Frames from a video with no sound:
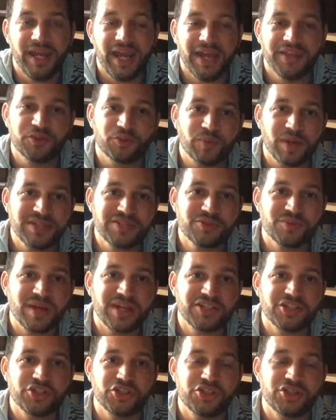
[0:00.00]
And the
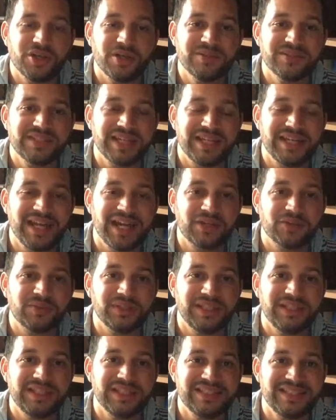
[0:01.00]
resurrection shows that not
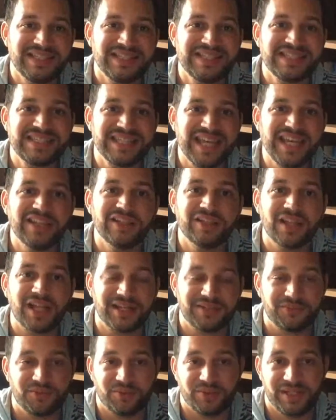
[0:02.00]
only does he say a
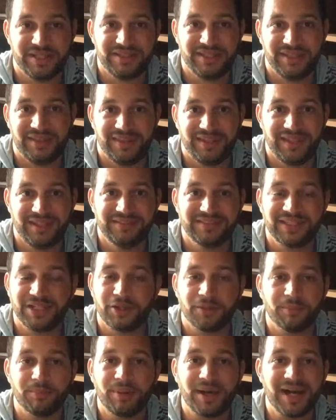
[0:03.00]
lot of crazy things that
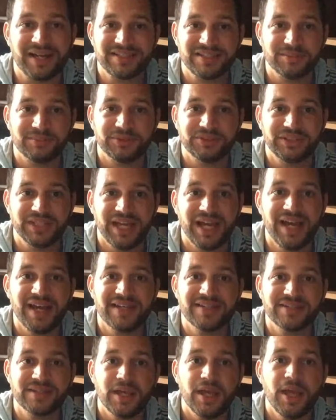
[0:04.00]
are impossible to
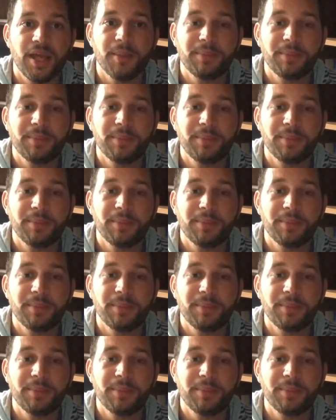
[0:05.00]
us,